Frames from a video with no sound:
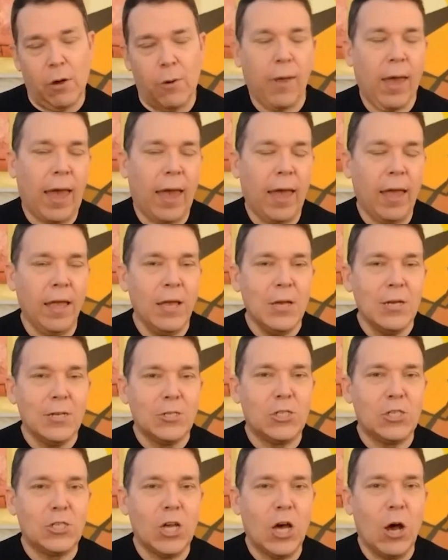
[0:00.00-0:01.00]
Okay,
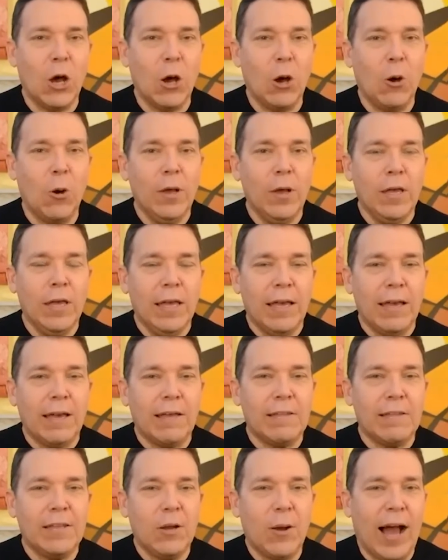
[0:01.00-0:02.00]
so
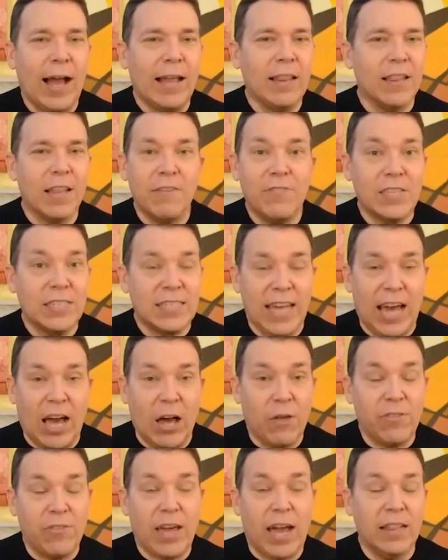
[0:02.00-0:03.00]
you know, I love the
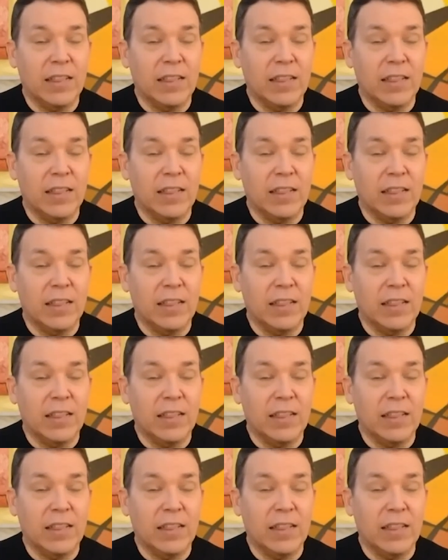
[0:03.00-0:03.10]
South.